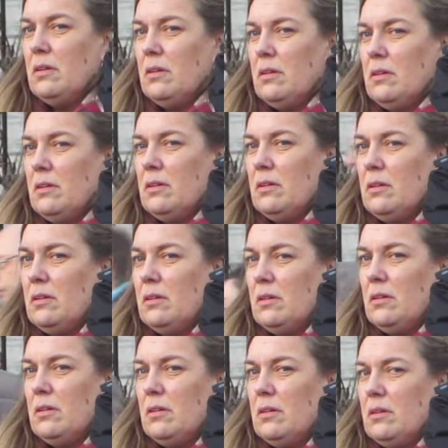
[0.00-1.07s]

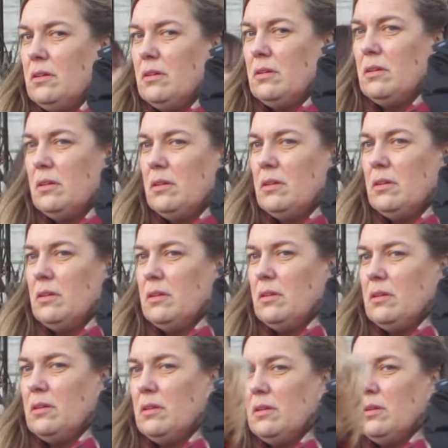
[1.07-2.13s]

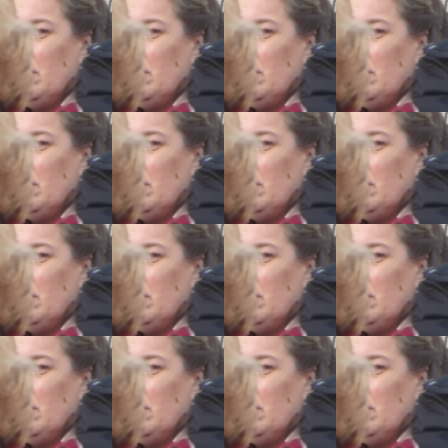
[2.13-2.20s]
[no speech]